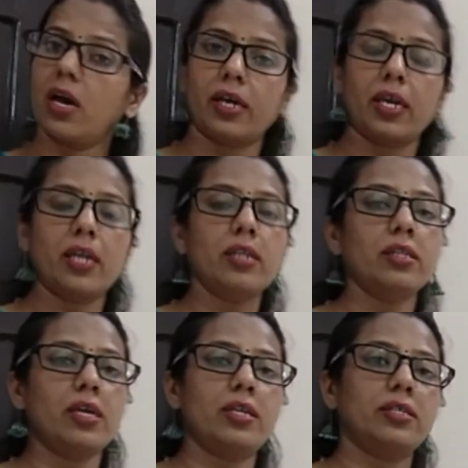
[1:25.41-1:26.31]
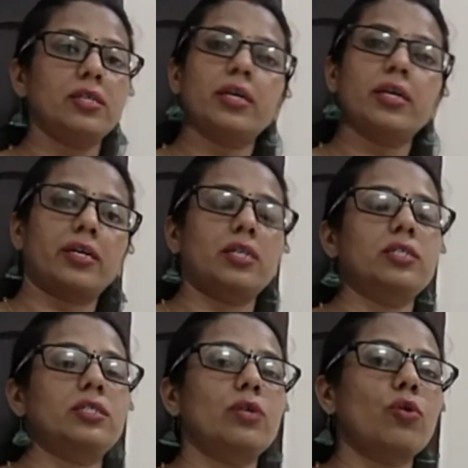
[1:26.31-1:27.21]
Again, there is a
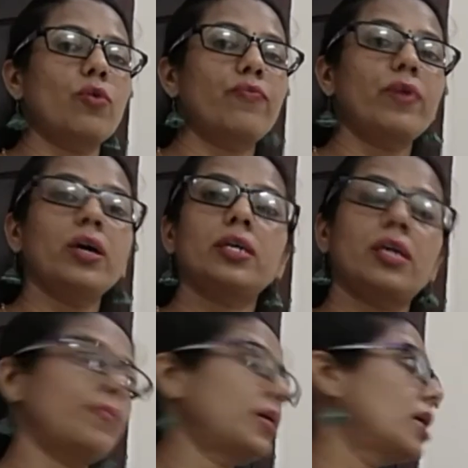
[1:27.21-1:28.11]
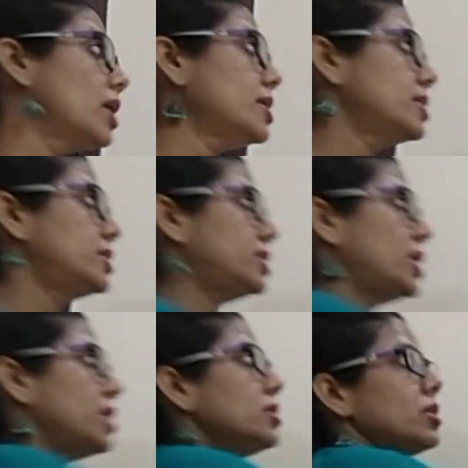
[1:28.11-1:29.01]
characteristic of a chemical
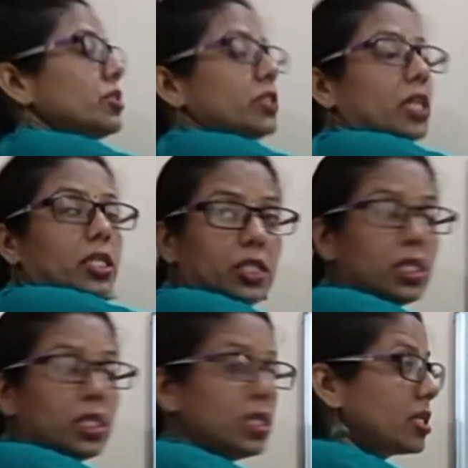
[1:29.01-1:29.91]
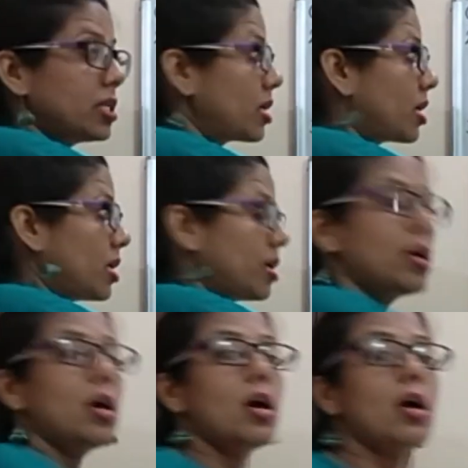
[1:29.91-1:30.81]
change in color.
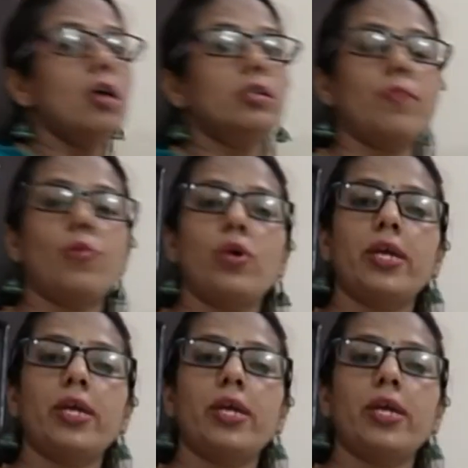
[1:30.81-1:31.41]
Some more